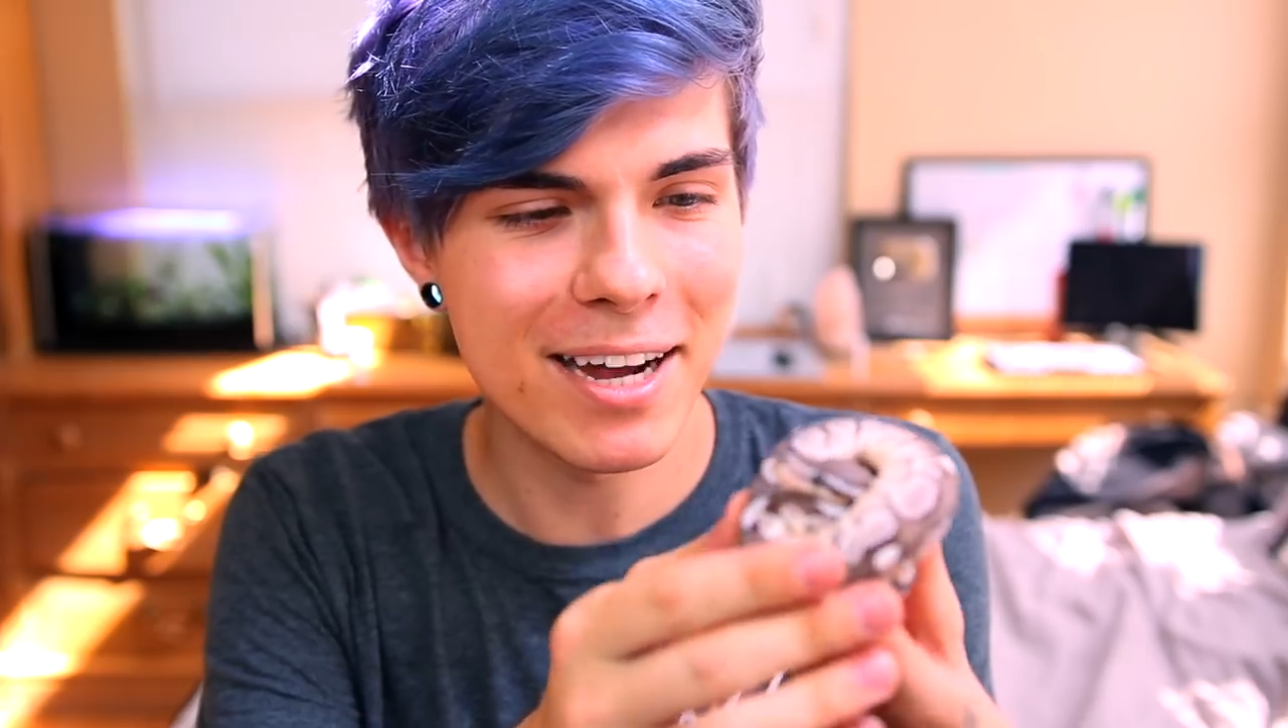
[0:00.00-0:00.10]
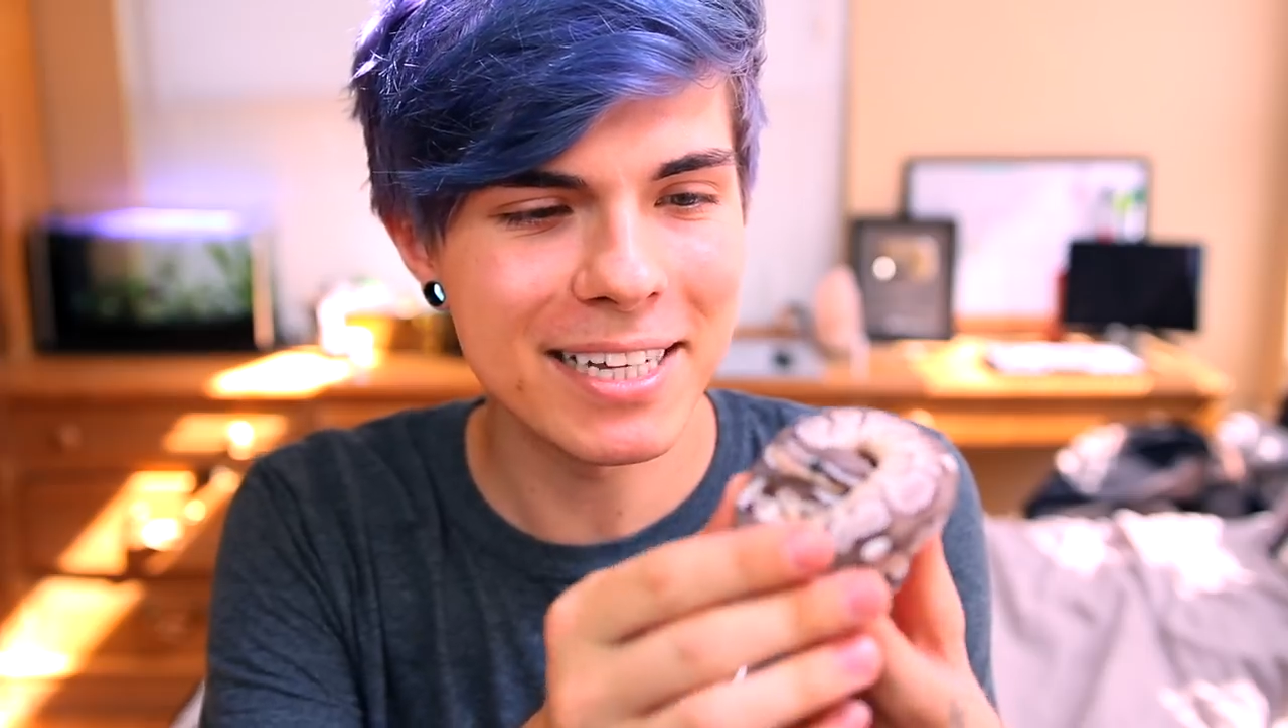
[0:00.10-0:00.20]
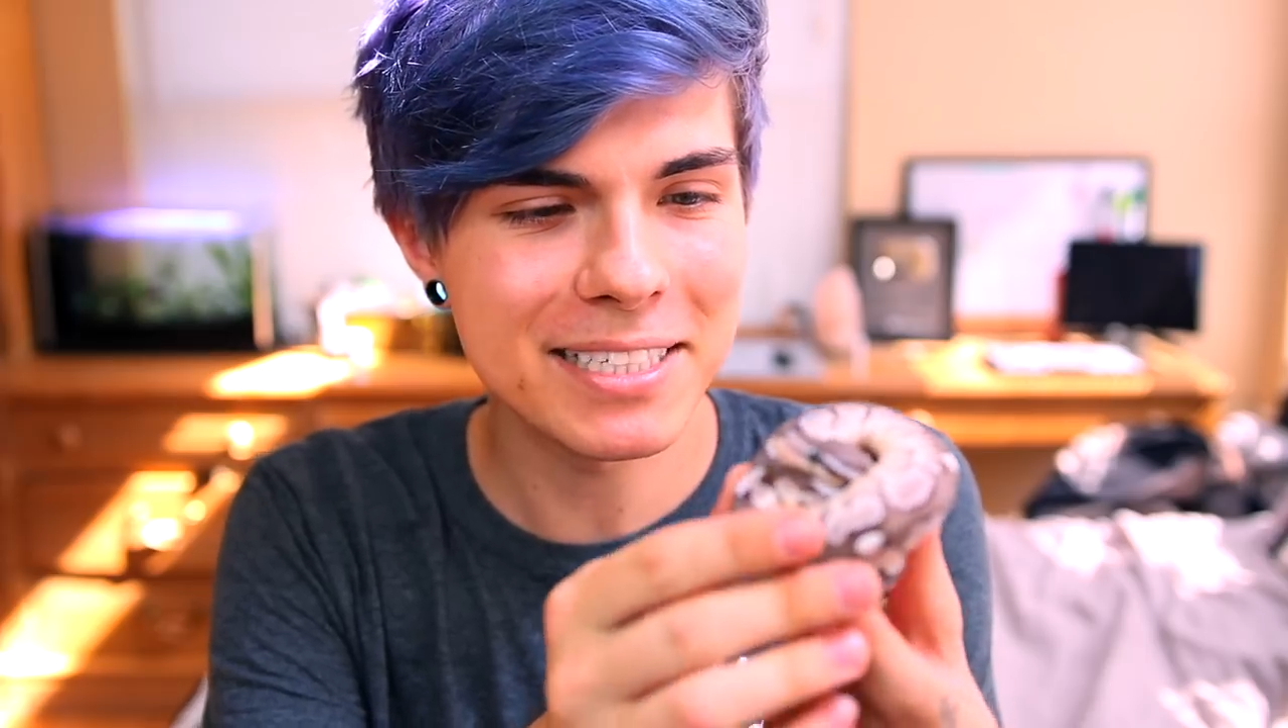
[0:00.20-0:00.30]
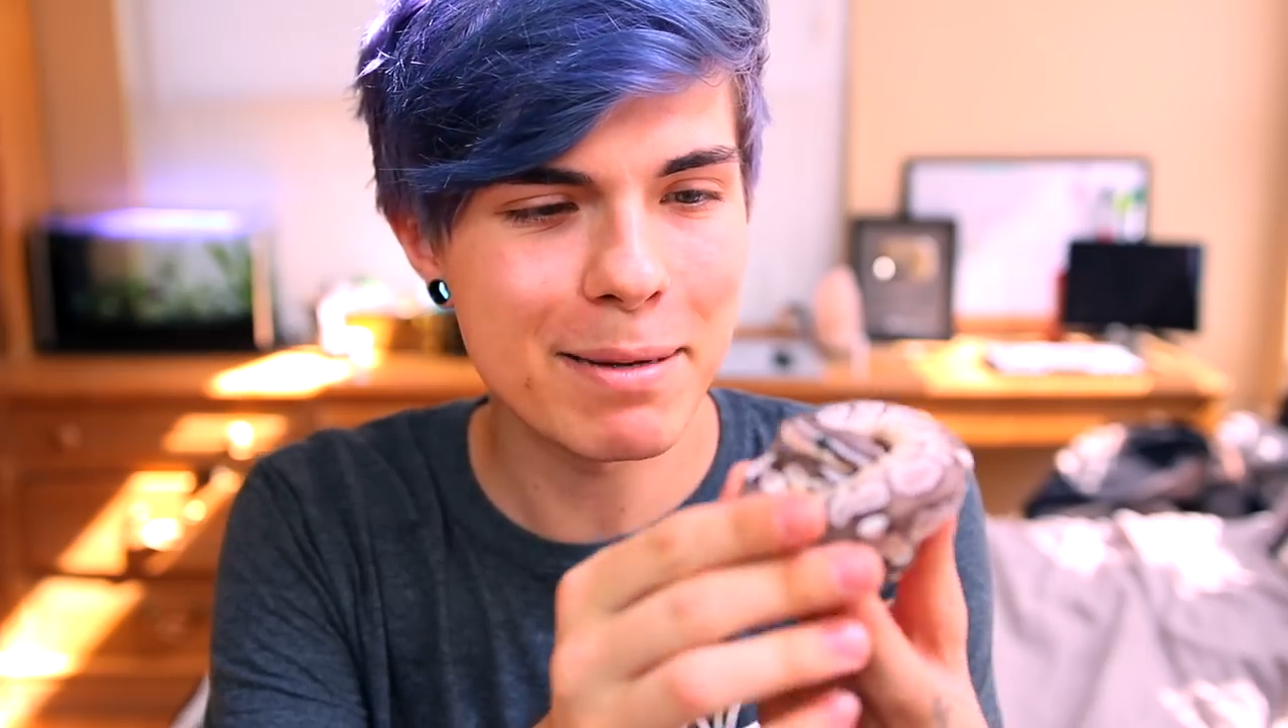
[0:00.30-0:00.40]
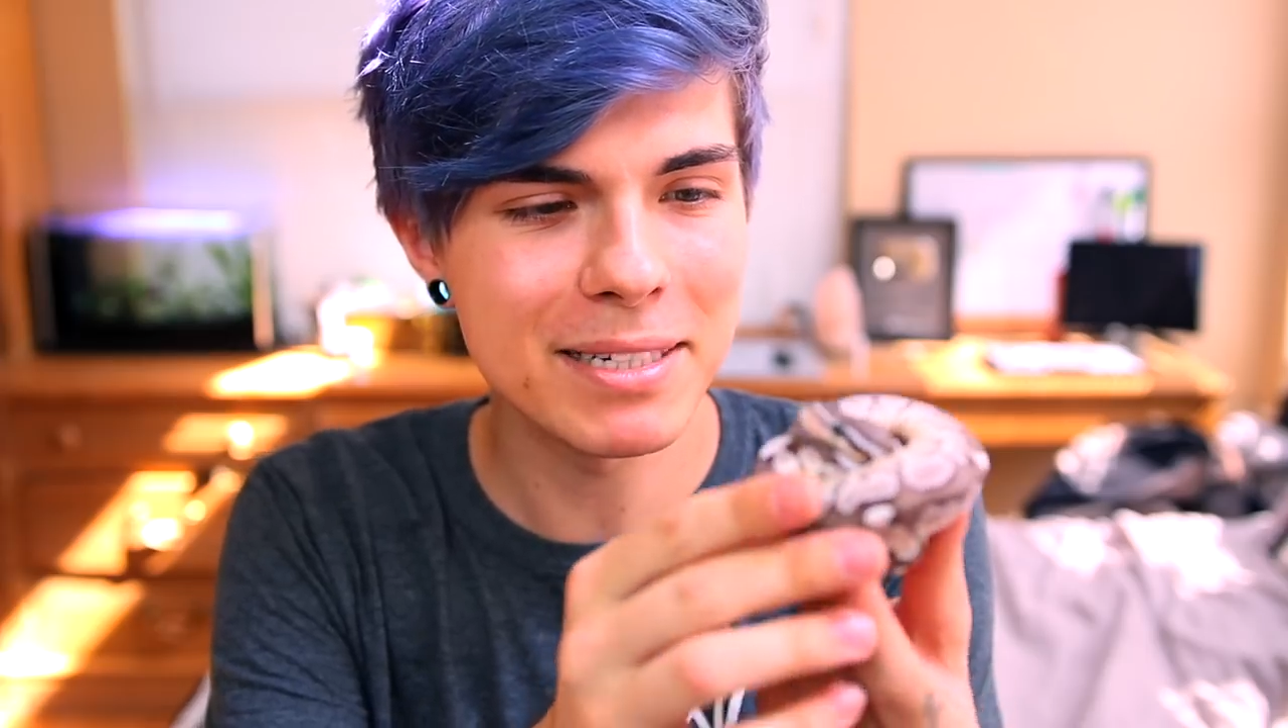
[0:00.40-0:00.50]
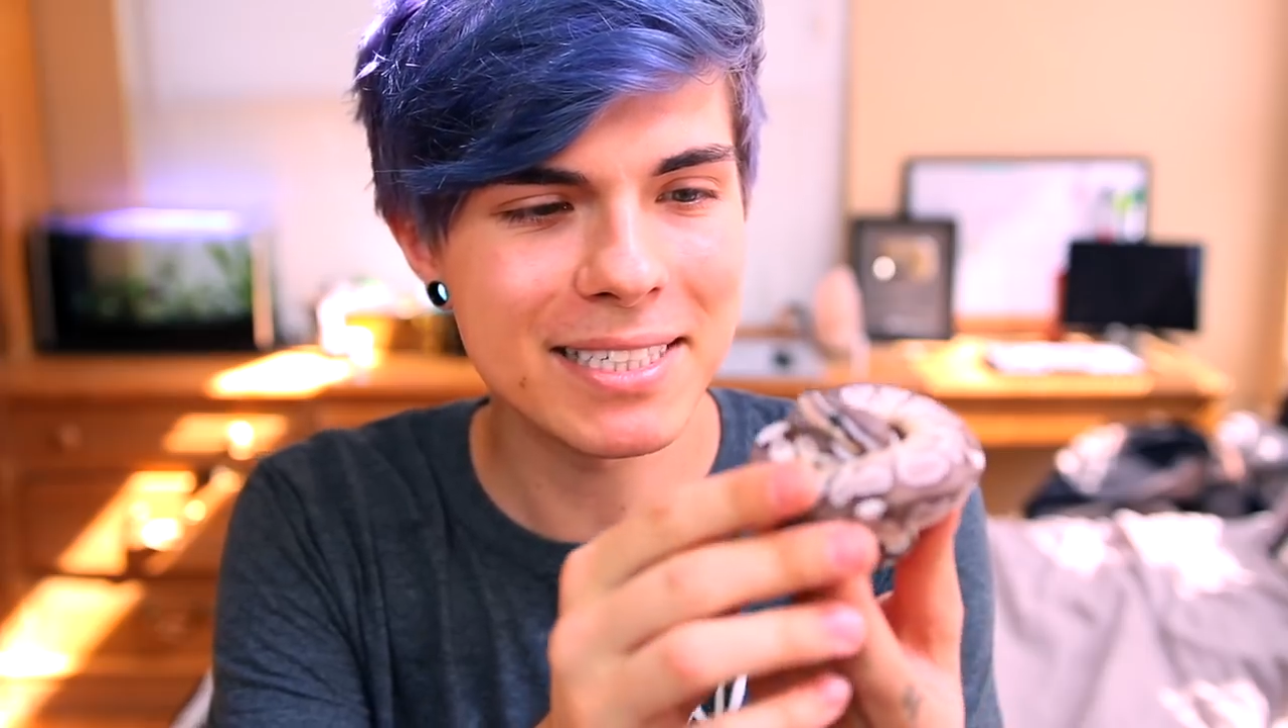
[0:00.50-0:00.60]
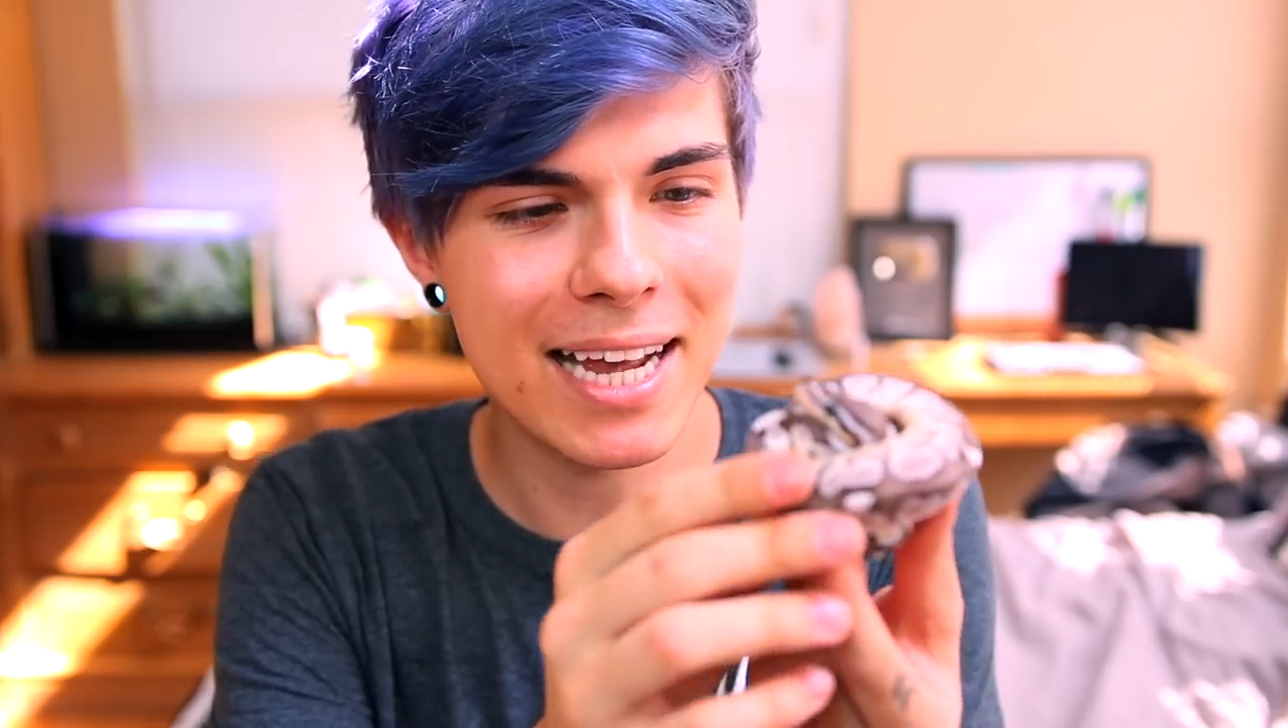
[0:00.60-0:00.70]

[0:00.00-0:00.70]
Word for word: why his name is